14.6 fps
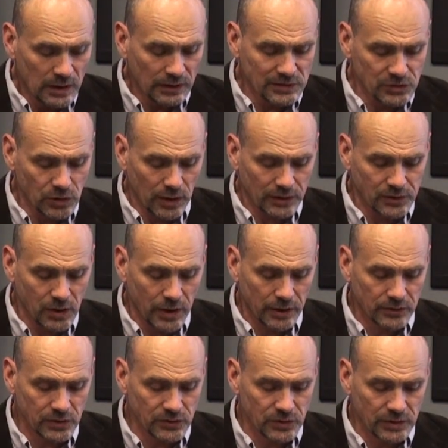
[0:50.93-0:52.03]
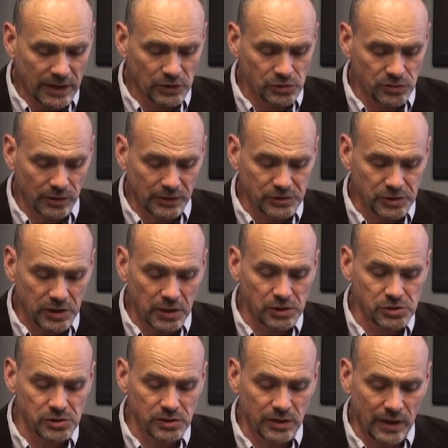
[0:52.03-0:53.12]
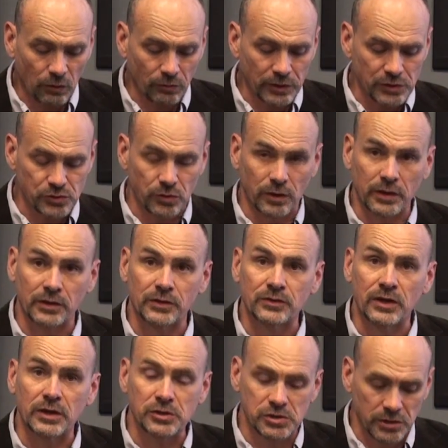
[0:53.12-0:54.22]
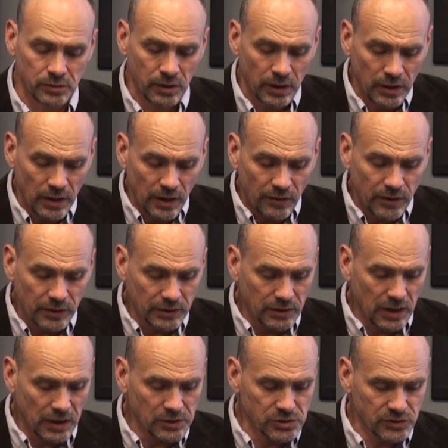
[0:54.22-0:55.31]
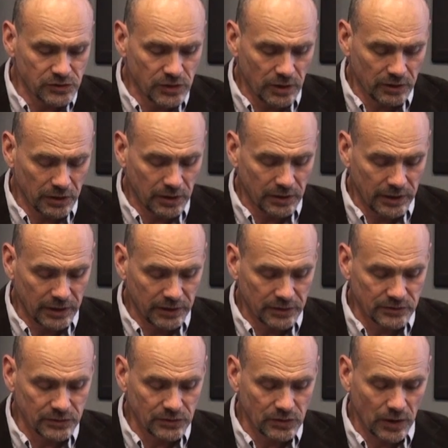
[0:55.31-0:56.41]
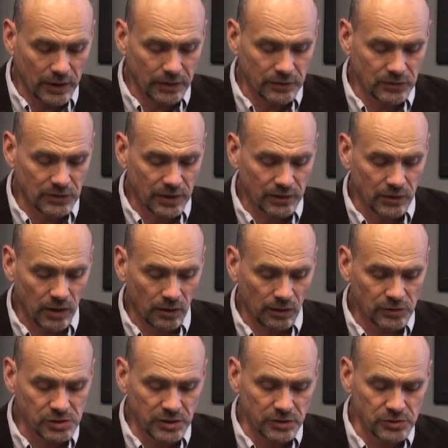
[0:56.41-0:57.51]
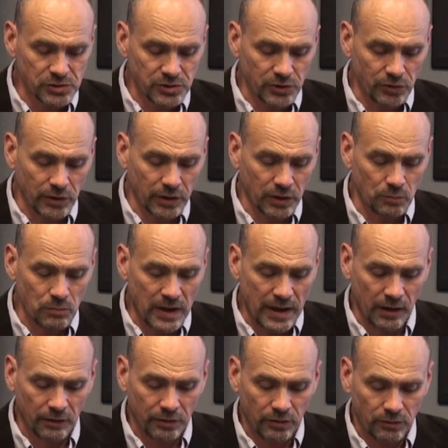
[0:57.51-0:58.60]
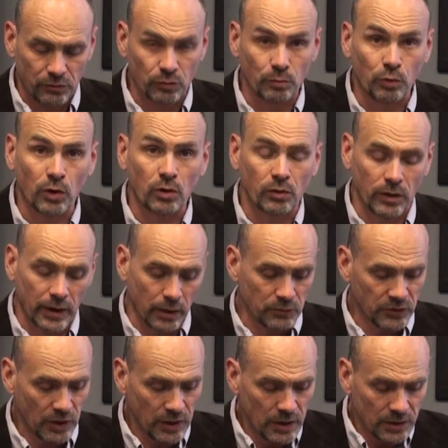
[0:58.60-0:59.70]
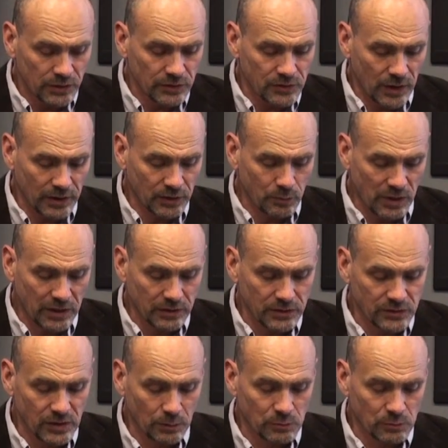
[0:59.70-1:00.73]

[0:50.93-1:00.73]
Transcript: Let's Talk Science is a national education and outreach organization that engages young Canadians in science, technology, engineering, and math through programs designed to make these